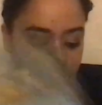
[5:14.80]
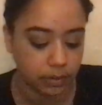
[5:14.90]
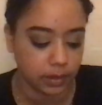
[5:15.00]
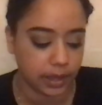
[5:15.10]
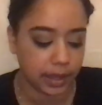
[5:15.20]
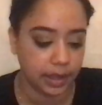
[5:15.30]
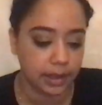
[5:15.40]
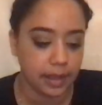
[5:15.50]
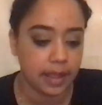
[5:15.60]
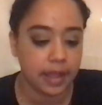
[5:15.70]
Okay,
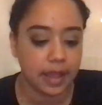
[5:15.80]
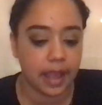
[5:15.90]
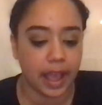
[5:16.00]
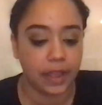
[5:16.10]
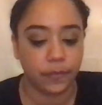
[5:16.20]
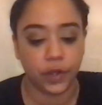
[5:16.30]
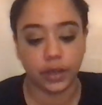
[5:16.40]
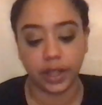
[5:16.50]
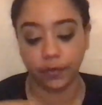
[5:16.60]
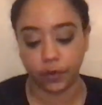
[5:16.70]
I feel
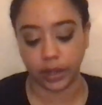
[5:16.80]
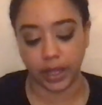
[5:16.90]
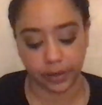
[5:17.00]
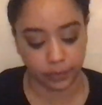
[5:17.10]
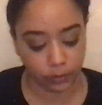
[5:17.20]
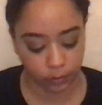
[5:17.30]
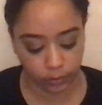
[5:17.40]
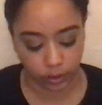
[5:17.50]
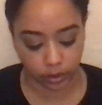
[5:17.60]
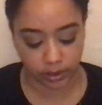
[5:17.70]
like for a lot of you,
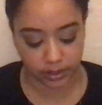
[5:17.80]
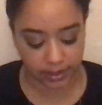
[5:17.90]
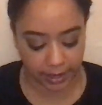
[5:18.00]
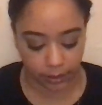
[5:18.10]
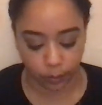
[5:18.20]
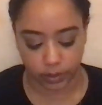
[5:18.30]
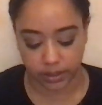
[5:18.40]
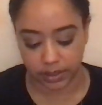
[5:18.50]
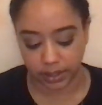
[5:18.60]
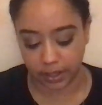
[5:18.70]
your desire was
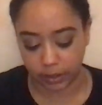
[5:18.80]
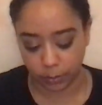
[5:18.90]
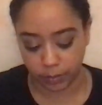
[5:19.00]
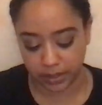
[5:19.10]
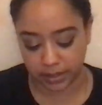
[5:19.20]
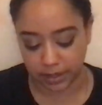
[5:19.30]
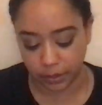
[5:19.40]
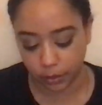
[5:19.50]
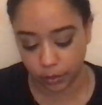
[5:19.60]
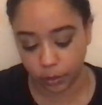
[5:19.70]
to either be
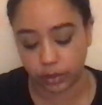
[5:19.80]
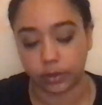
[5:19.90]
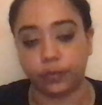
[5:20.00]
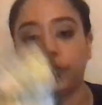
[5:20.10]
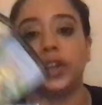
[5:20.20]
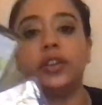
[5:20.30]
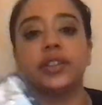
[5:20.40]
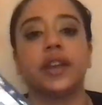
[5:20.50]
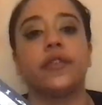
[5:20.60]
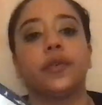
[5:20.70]
single or to free
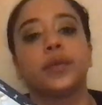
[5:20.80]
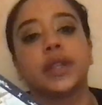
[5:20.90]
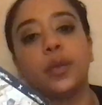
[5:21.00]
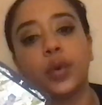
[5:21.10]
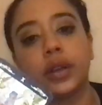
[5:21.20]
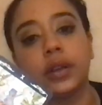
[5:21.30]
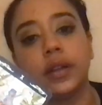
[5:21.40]
yourself from someone.